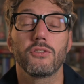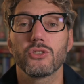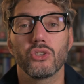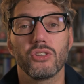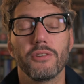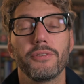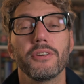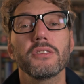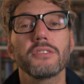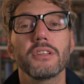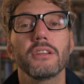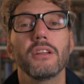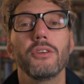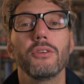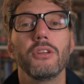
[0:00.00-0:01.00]
So the first
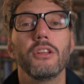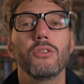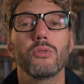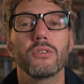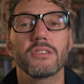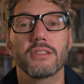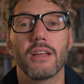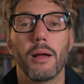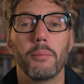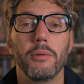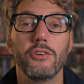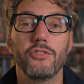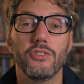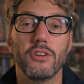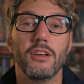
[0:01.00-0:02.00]
thing that you need to
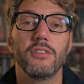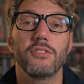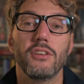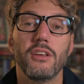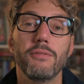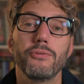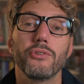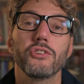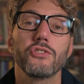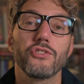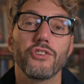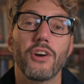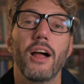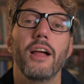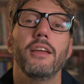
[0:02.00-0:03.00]
establish is if you're
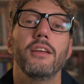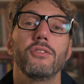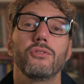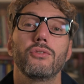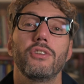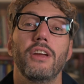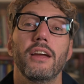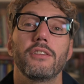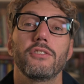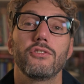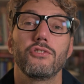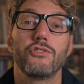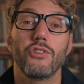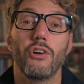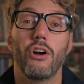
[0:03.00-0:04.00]
trying to get
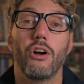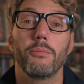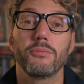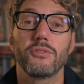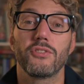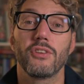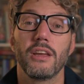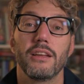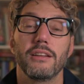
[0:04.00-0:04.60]
jobs